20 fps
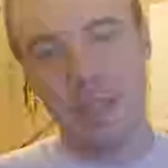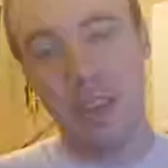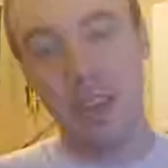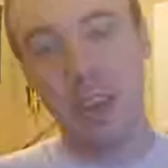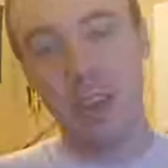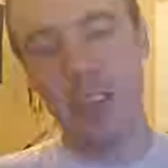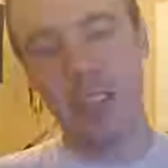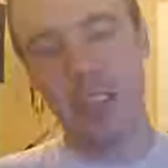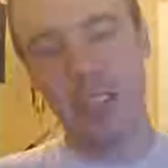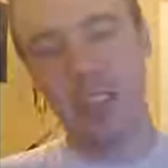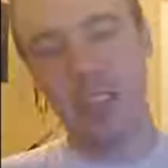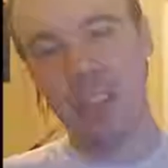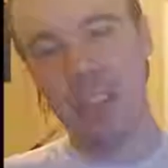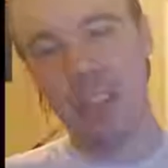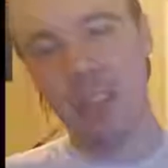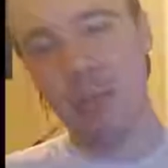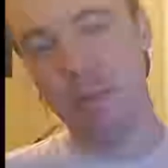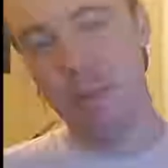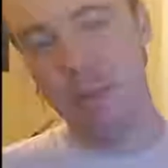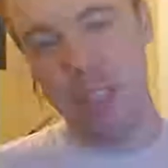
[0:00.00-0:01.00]
no, it's a
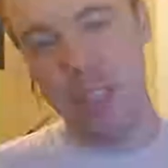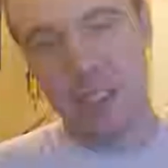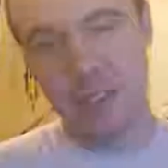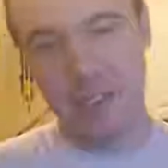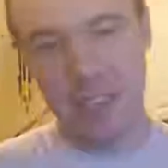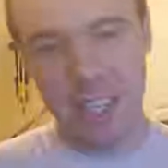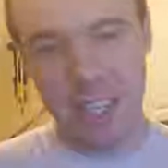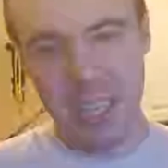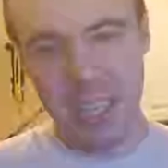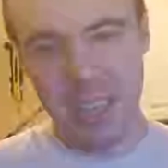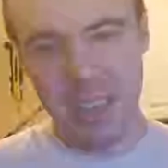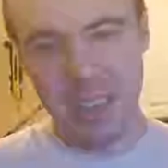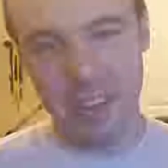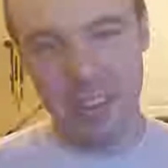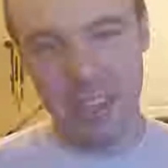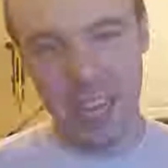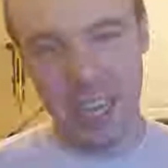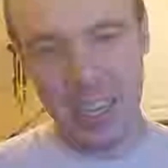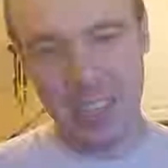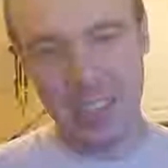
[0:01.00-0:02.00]
Jungle Boys video,
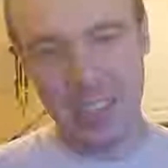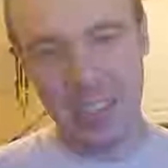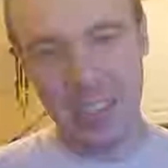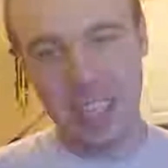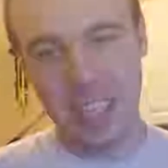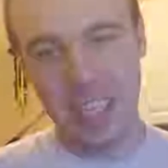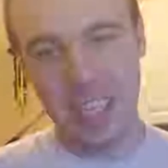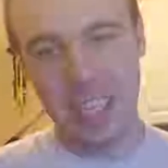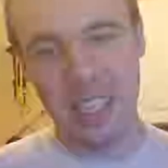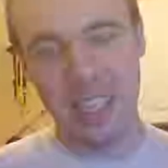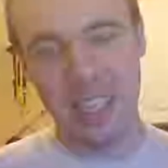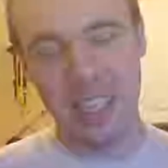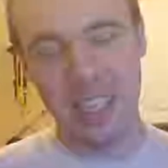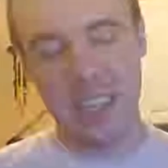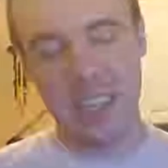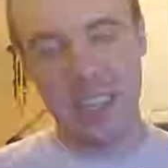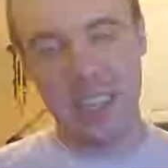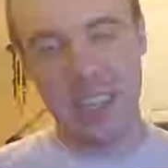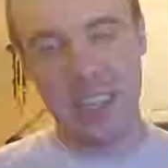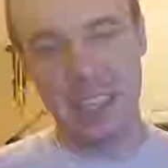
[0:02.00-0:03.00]
actually.
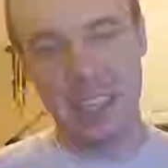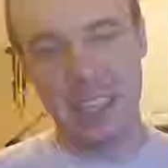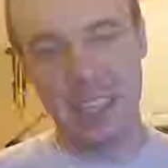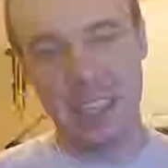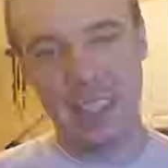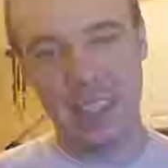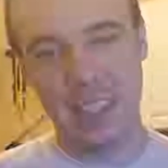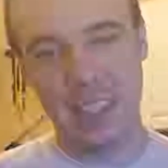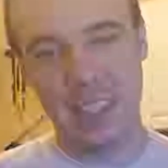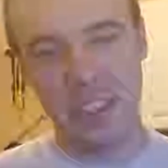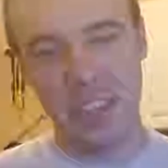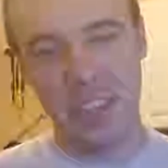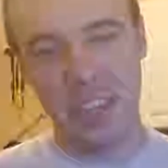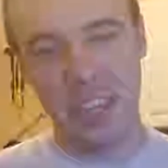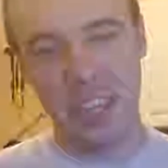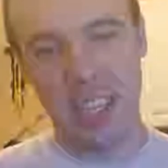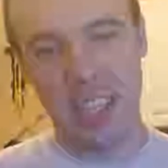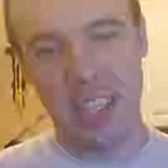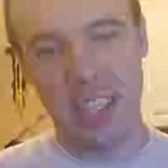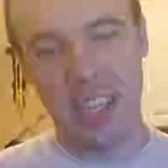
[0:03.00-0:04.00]
Uh,
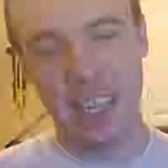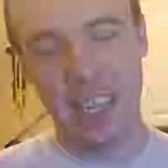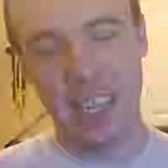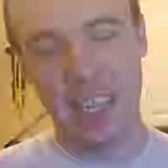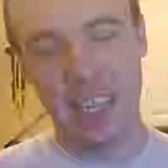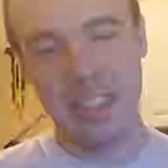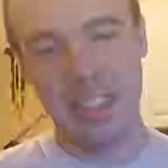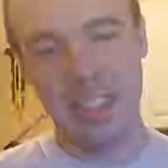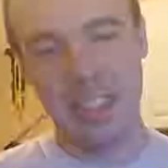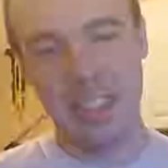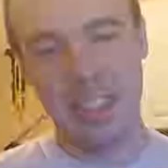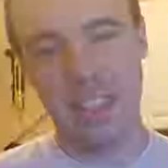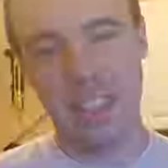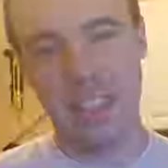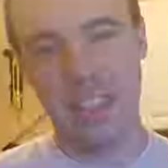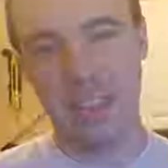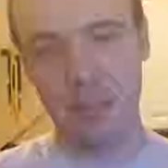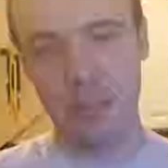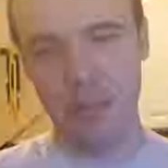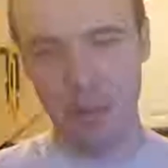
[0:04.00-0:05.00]
Cha Science
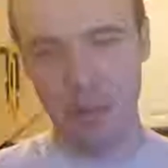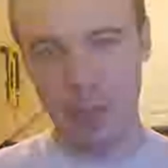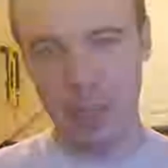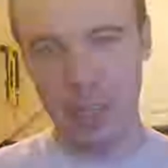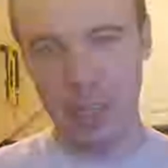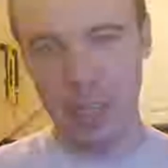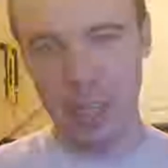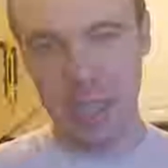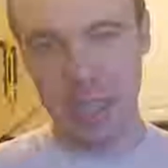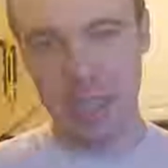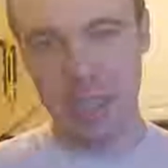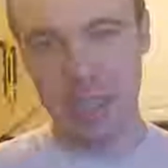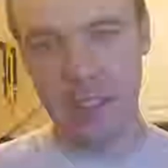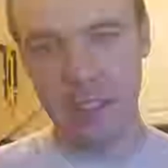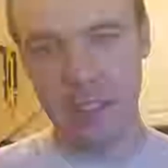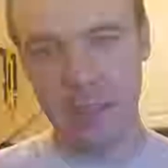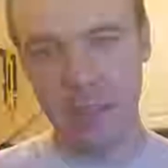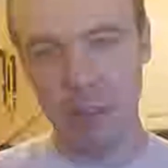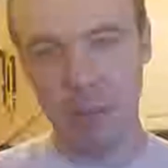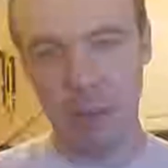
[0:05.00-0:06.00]
just re uh,
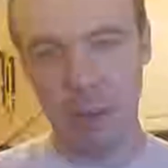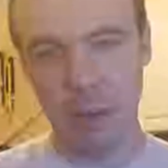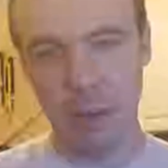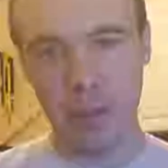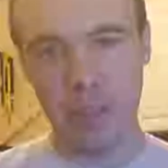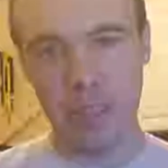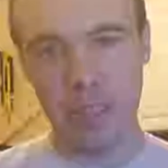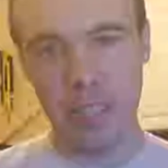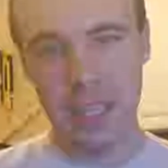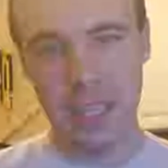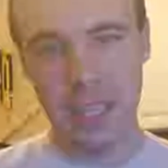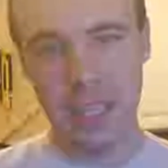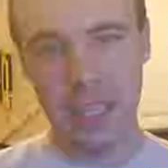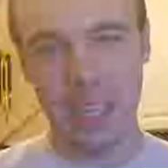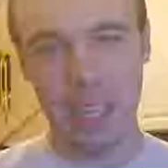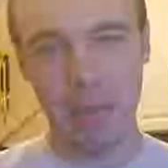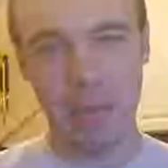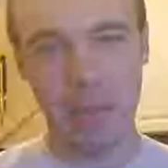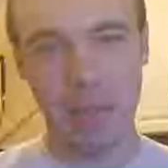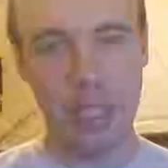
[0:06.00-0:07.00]
reposted it,
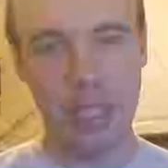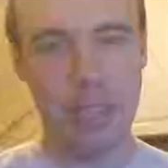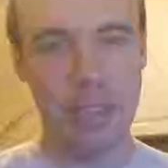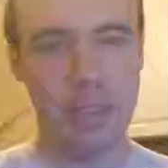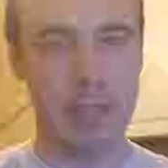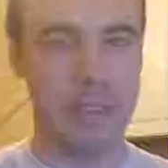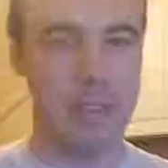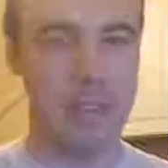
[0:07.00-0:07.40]
I believe.